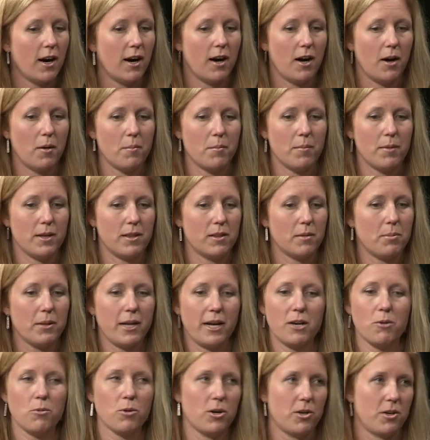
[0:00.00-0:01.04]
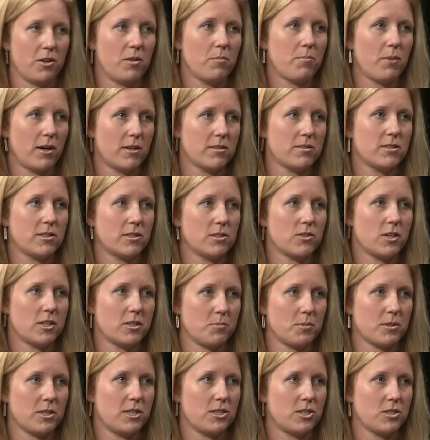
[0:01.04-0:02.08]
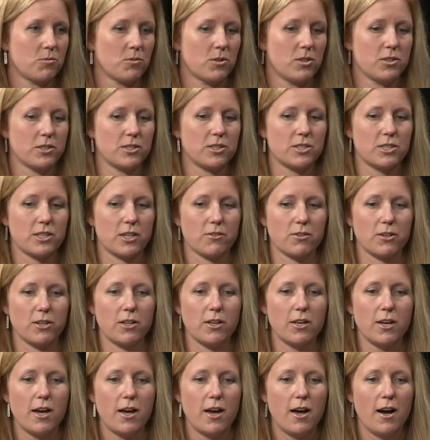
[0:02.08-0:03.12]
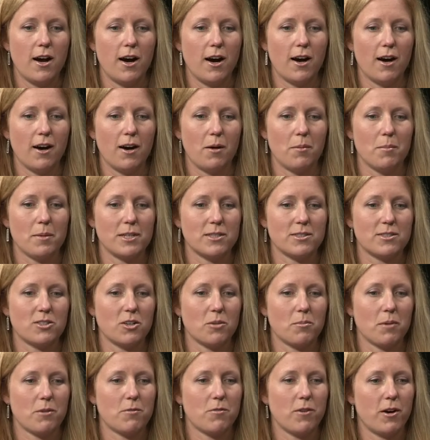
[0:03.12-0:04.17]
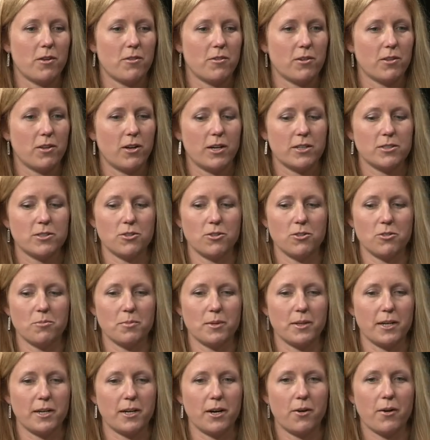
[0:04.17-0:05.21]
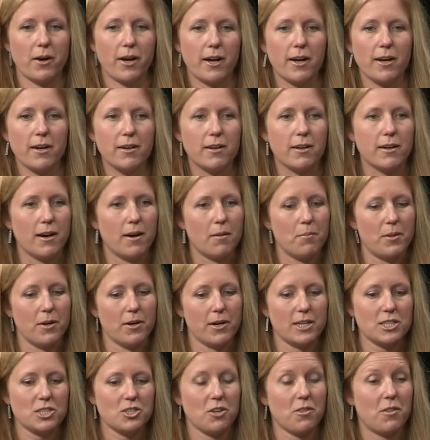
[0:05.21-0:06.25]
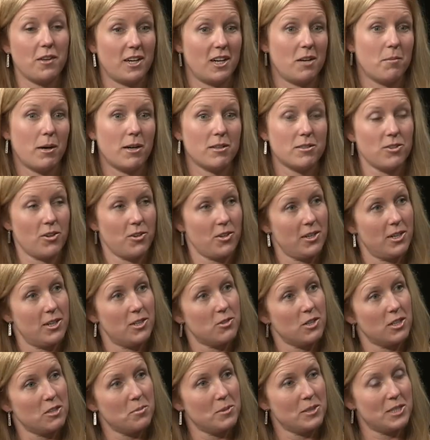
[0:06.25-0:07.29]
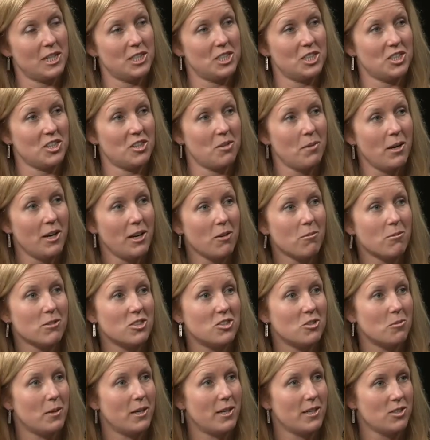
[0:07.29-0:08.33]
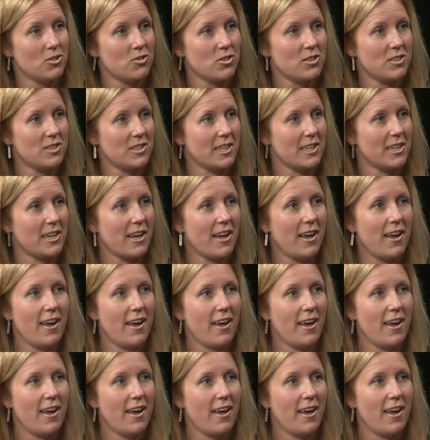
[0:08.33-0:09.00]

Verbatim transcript: um, in the planning world, in the Boston transportation world in general. Um, and so my father-in-law told me, oh, hey, um, they're actually thinking about starting a transportation committee. Would you be interested?